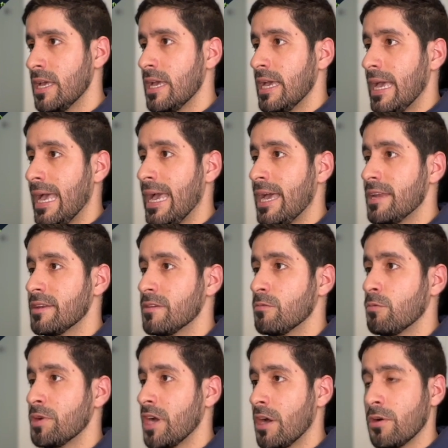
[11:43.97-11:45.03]
and
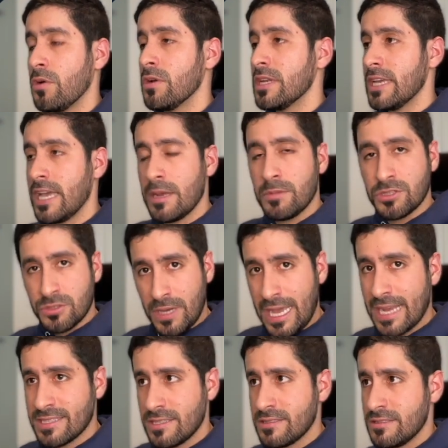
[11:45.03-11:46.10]
we are only able to
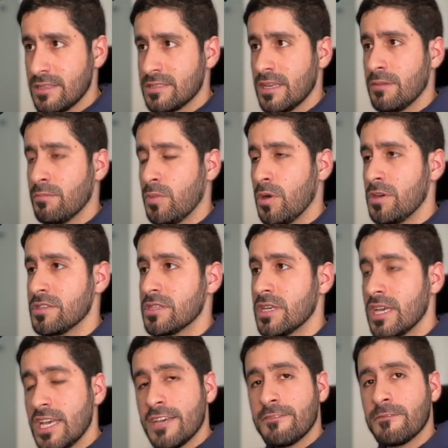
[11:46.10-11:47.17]
access this endpoint
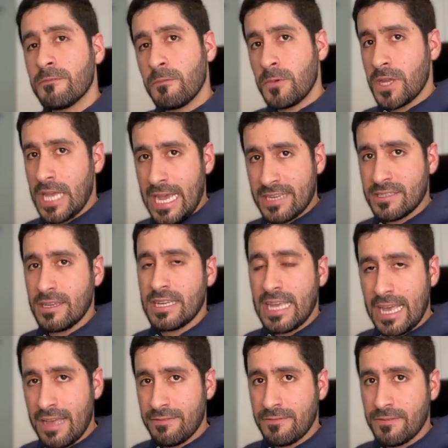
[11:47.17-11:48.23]
if we actually
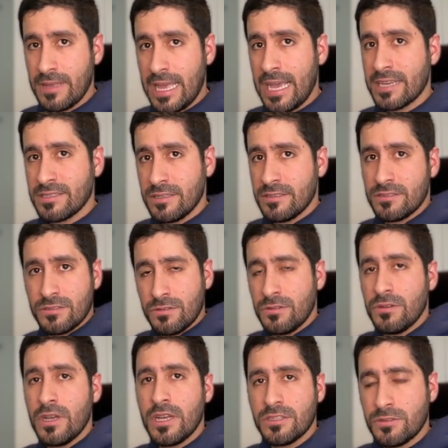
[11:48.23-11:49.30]
have access to
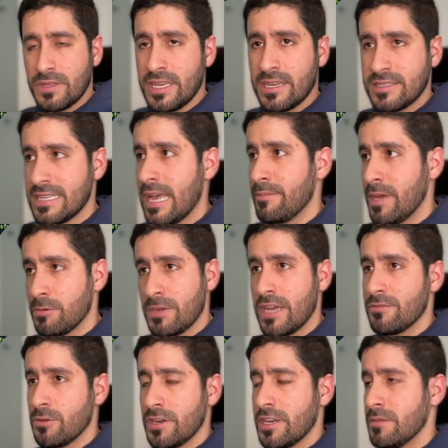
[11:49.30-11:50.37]
the exam and we have
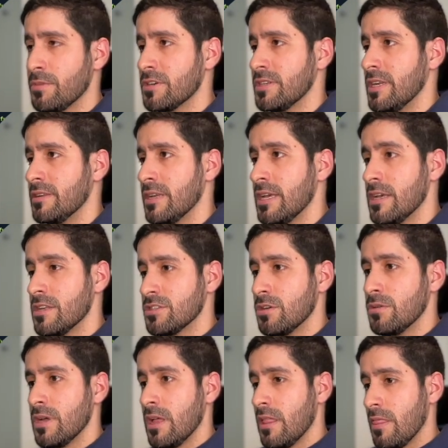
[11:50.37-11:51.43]
already booked it.
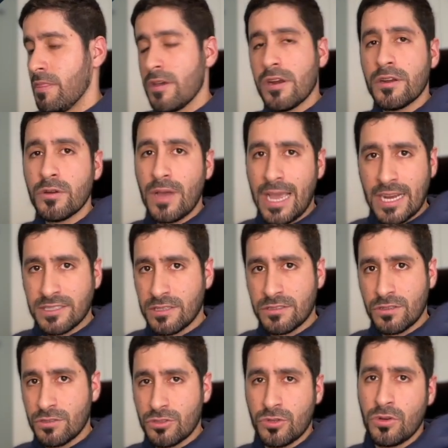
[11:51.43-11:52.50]
So there are no access
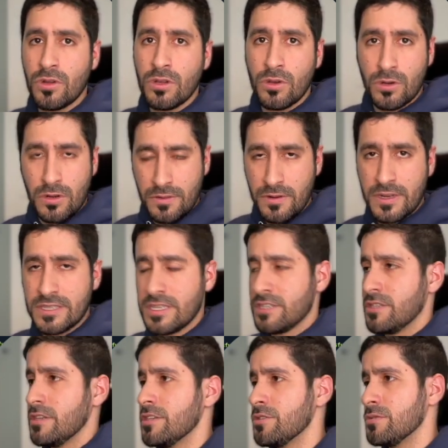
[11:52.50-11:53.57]
control or
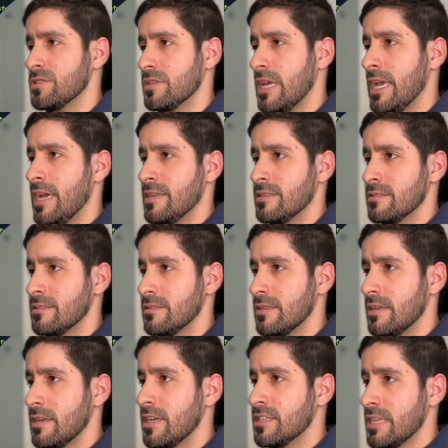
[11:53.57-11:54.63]
authorization issues, as
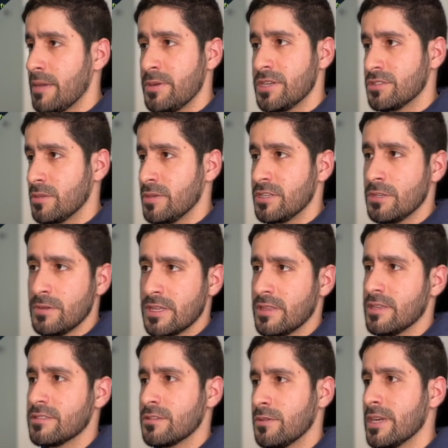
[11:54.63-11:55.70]
it appears to be doing
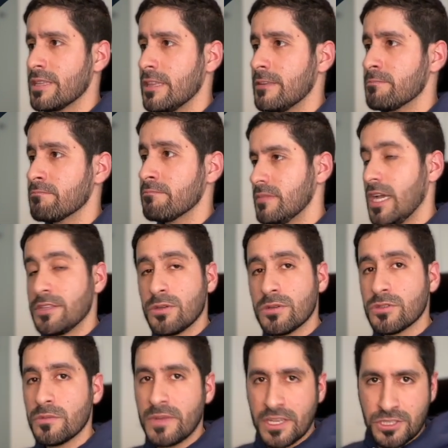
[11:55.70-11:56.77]
this correctly. It
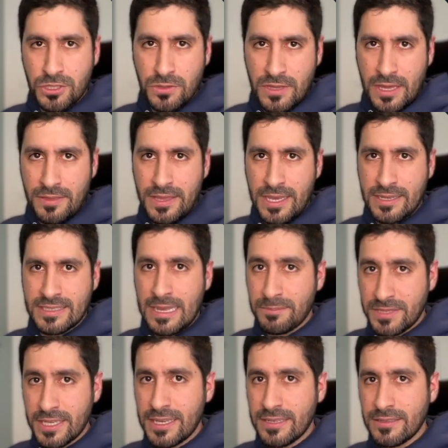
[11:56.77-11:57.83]
also makes sure that the exam
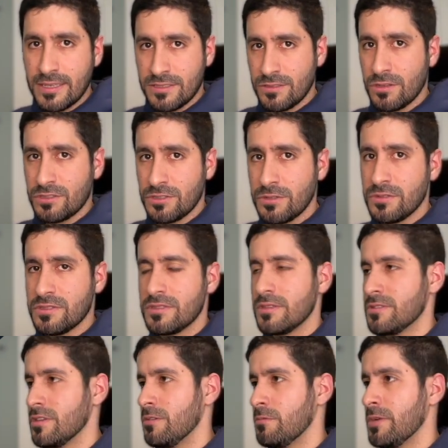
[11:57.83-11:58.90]
ticket is not used,
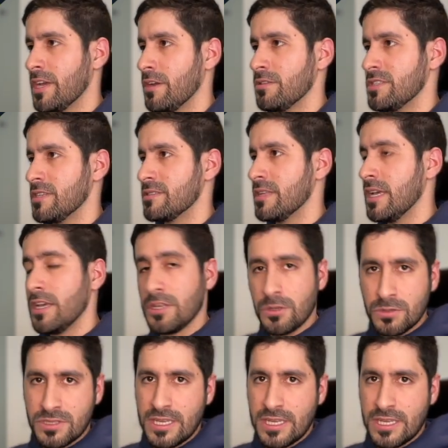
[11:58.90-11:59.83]
so we cannot just use the